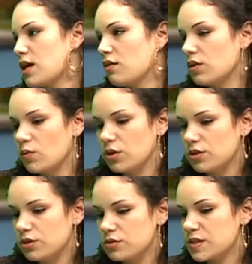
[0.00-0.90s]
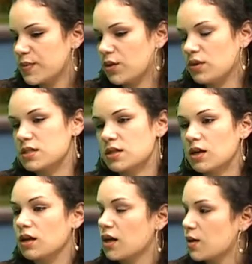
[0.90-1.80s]
Everyone who you speak with, say,
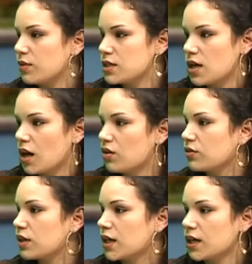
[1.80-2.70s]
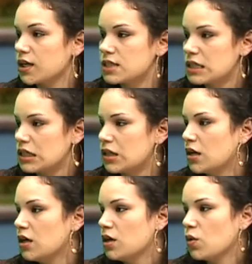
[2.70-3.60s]
can I please have a client ID,
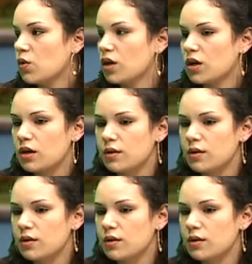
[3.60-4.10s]
or